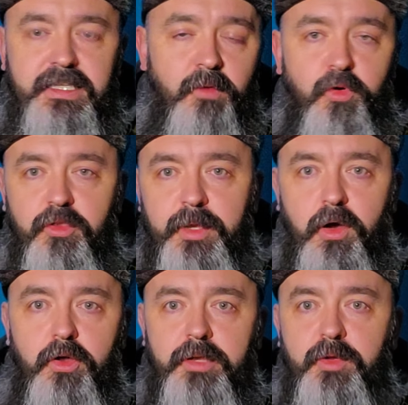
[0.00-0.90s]
I'll put them in
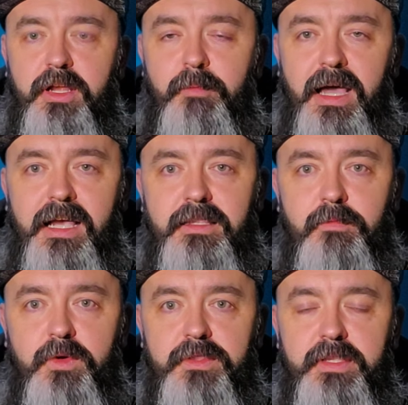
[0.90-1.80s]
order, but I'll mark them
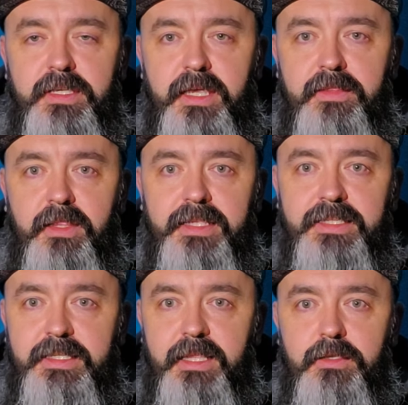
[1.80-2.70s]
with the
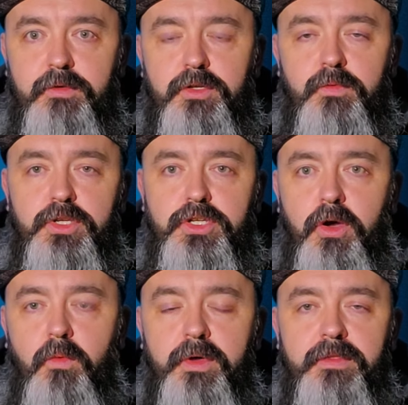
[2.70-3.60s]
lenses that they were shot
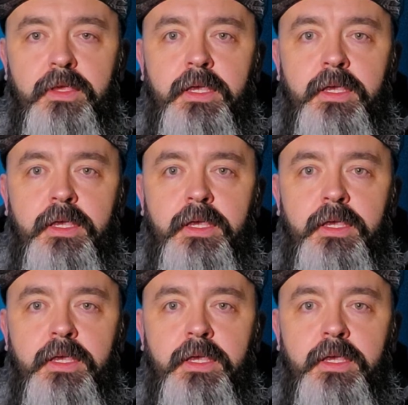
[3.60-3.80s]
with.